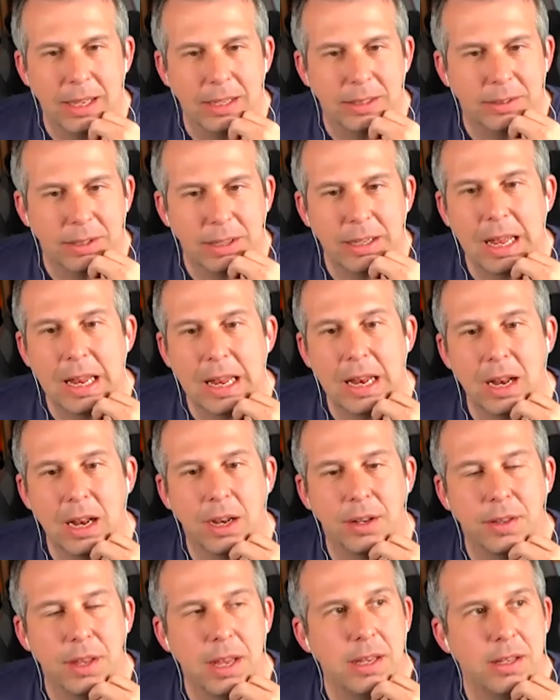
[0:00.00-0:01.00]
I
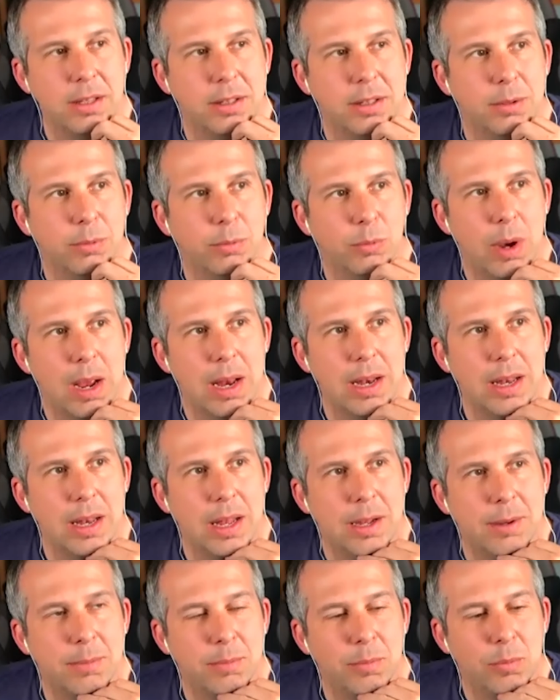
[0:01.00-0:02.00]
think
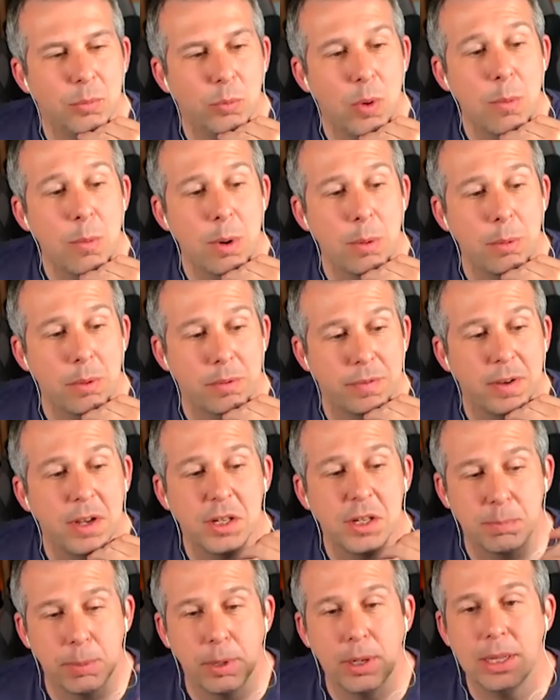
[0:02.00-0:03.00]
when we were
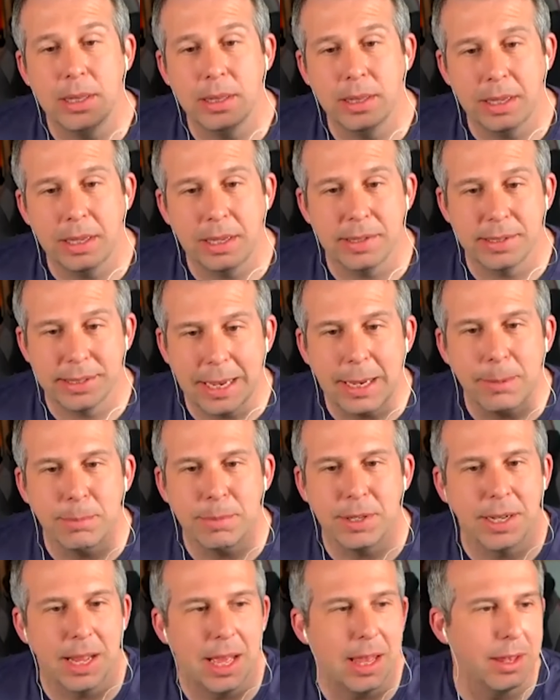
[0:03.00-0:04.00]
first pulling the team
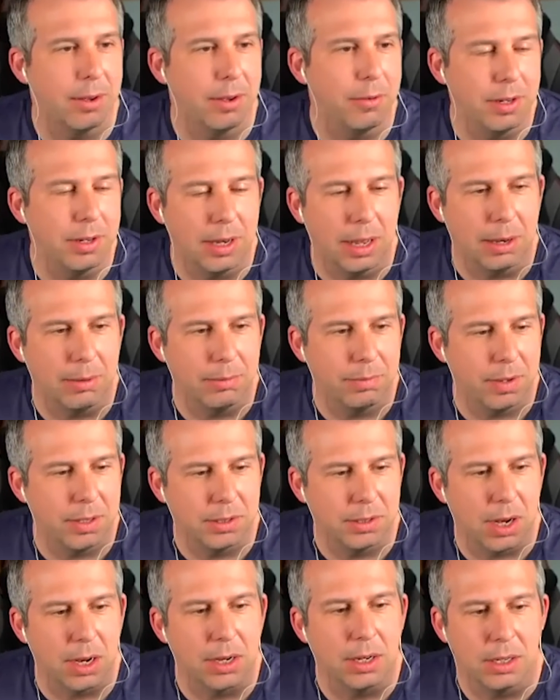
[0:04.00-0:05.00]
together and
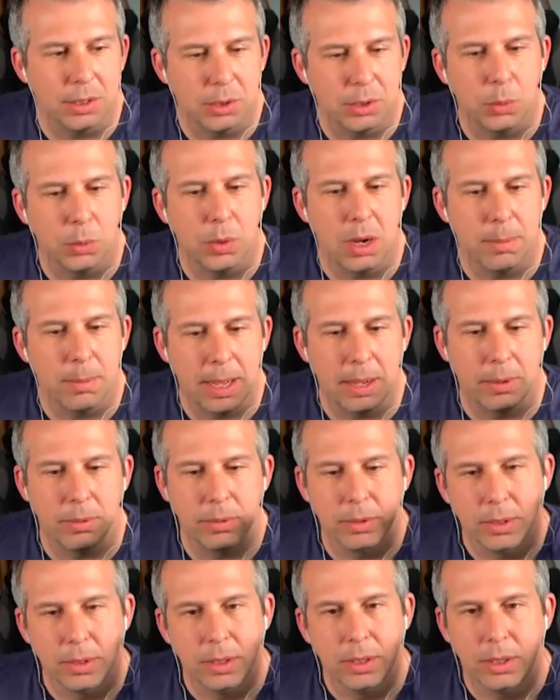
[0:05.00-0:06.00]
first kind of like talking about,
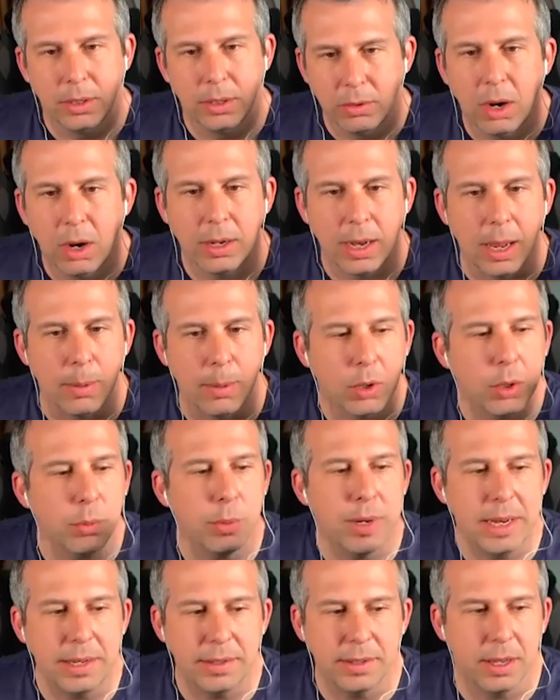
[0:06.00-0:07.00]
okay, what do we
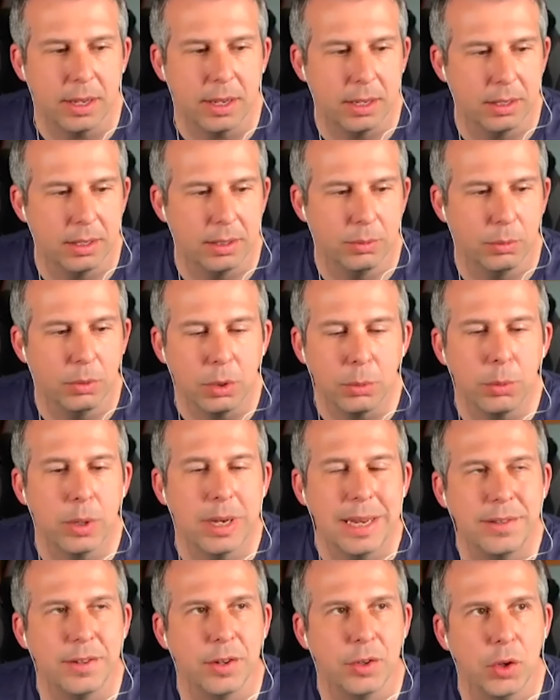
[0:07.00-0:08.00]
need to
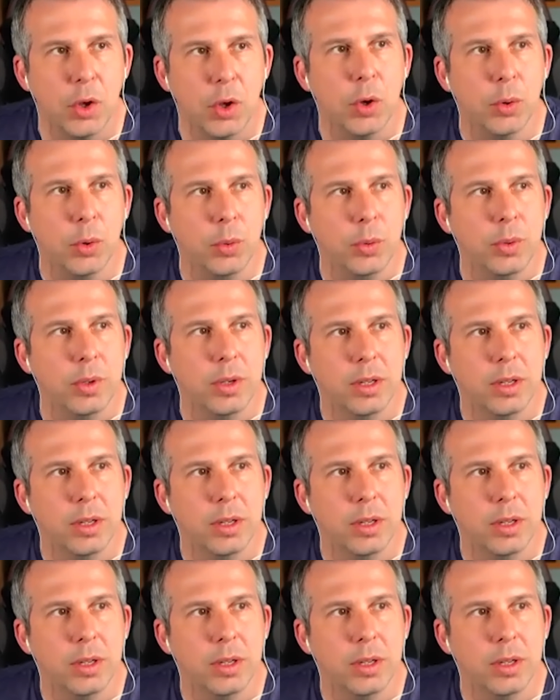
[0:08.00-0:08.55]
do